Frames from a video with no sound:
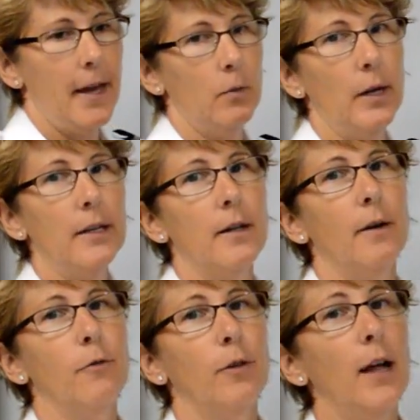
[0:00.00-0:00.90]
And we ended
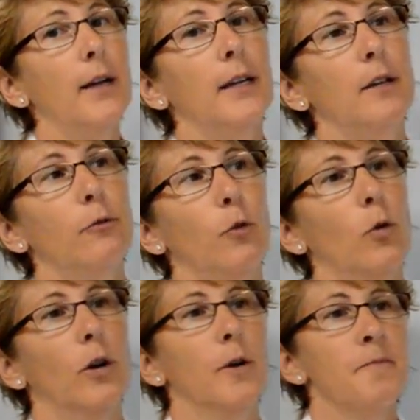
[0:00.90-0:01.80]
up flying
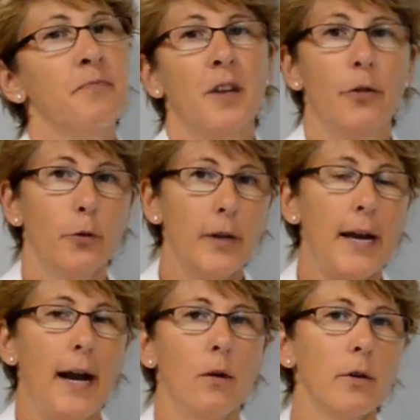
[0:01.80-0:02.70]
for
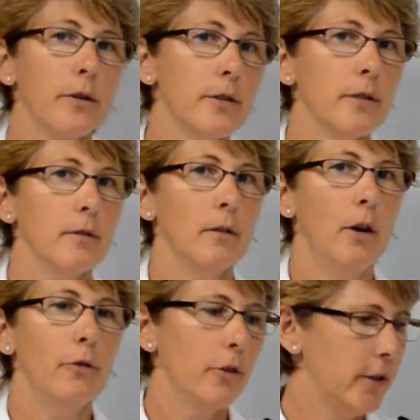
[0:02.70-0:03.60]
three hours
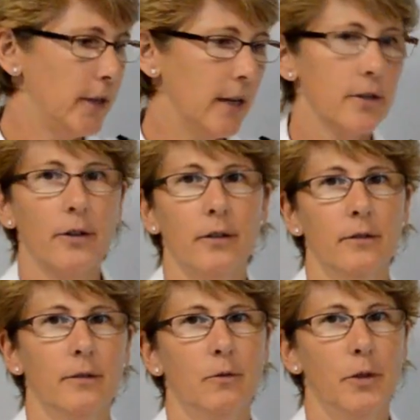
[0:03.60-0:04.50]
over the desert,
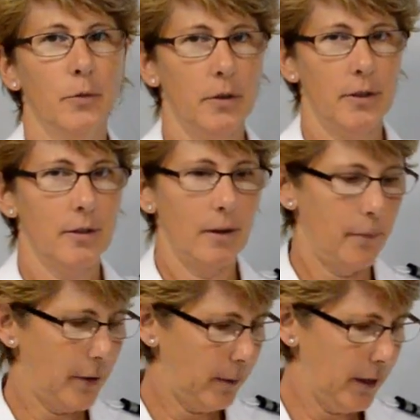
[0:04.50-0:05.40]
which was uh,
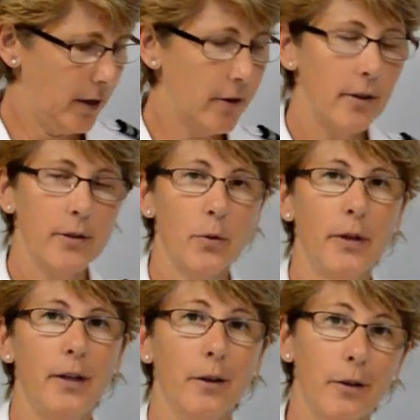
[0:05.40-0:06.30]
probably
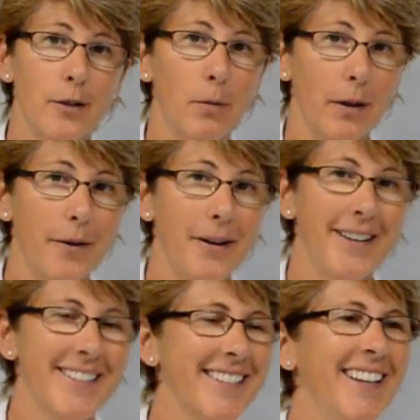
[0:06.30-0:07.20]
120 degrees below
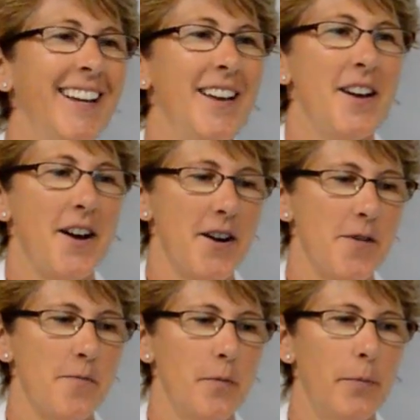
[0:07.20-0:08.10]
us.
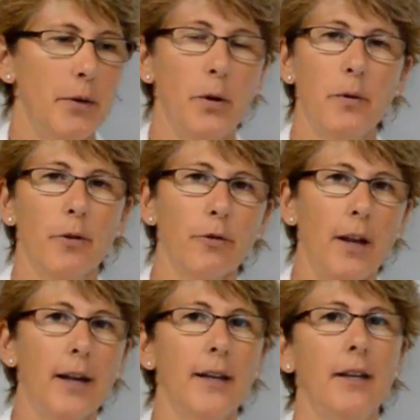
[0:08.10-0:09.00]
Um, but we were
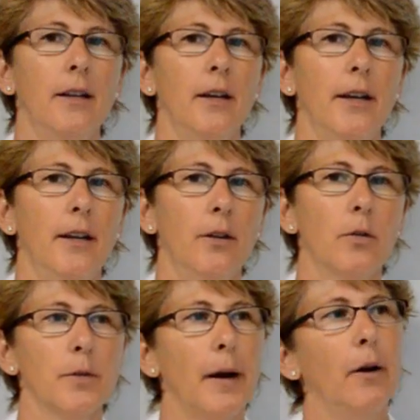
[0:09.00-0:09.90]
flying, and there
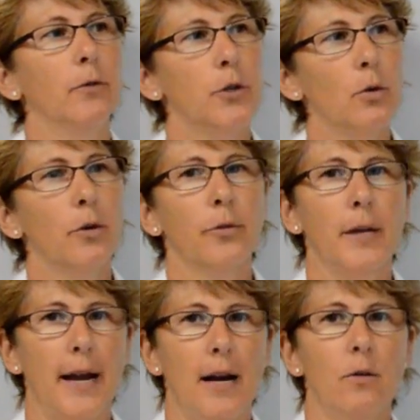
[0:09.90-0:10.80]
was about two or
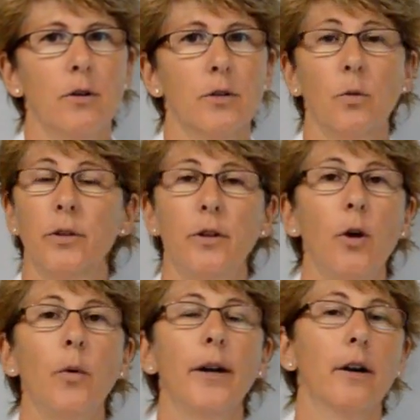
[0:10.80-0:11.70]
three hours with
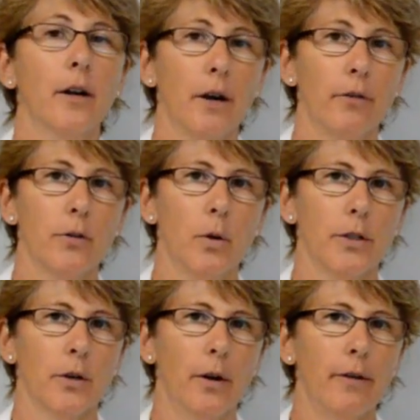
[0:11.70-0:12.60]
no radar coverage
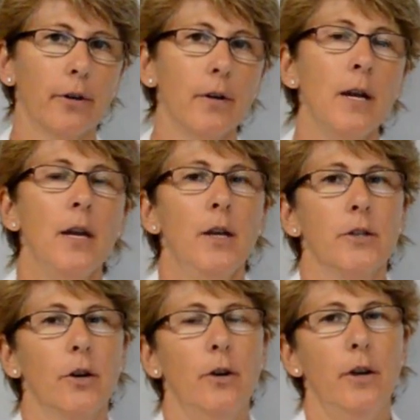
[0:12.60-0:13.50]
whatsoever.
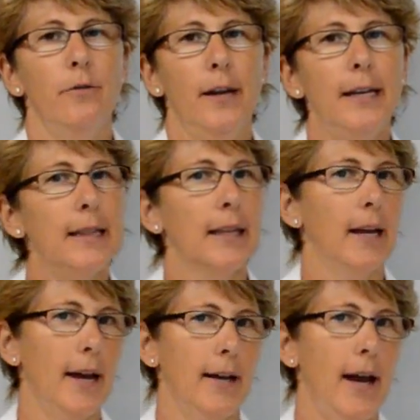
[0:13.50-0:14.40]
So if
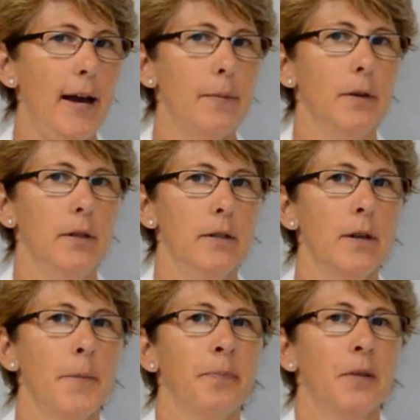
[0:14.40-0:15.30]
anything had happened,
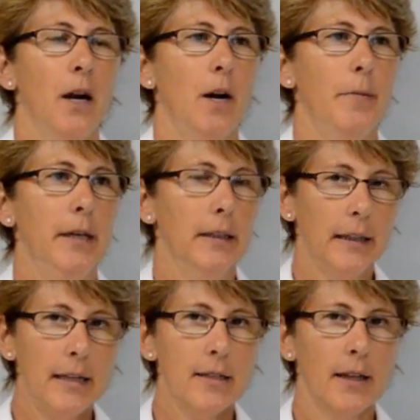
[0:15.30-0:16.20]
um, at
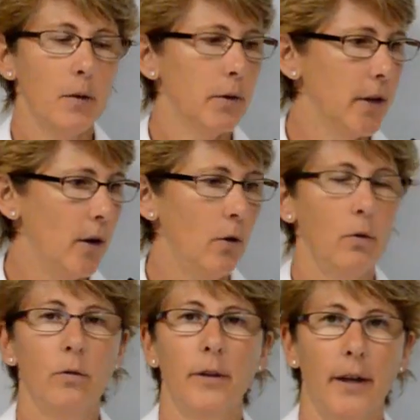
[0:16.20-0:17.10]
least they would
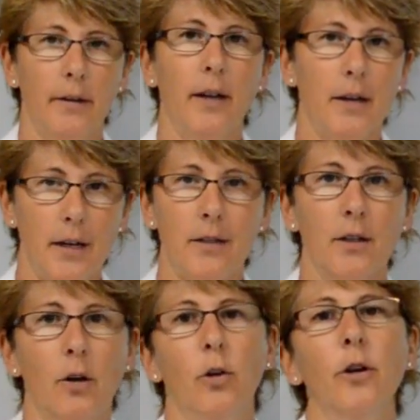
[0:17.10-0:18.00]
know that they need
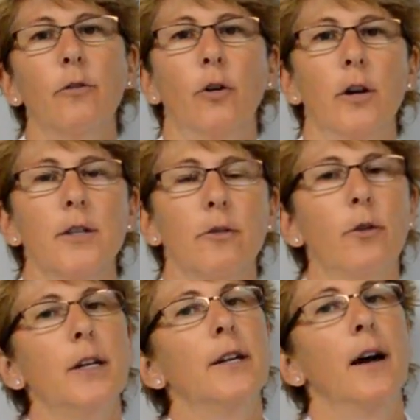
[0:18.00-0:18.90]
to go look for us. If
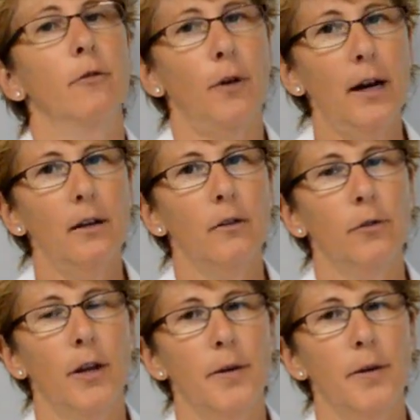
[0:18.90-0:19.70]
we did not file a